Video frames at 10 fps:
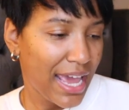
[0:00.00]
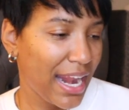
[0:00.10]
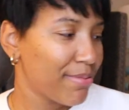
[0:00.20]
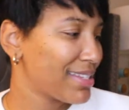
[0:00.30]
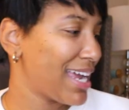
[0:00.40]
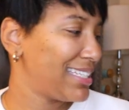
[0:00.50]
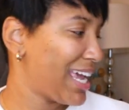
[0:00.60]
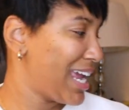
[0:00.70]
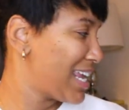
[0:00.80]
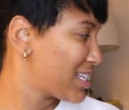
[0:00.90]
and i was like
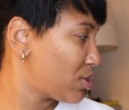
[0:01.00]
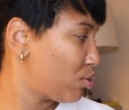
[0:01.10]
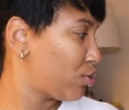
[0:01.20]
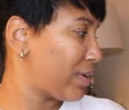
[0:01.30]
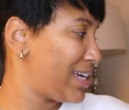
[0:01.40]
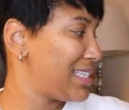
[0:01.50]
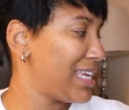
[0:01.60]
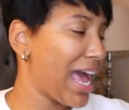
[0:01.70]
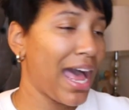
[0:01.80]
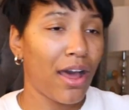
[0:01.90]
dang that's so
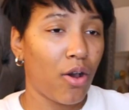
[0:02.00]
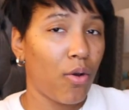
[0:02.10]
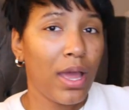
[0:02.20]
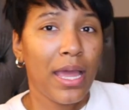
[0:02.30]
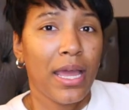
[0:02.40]
crazy how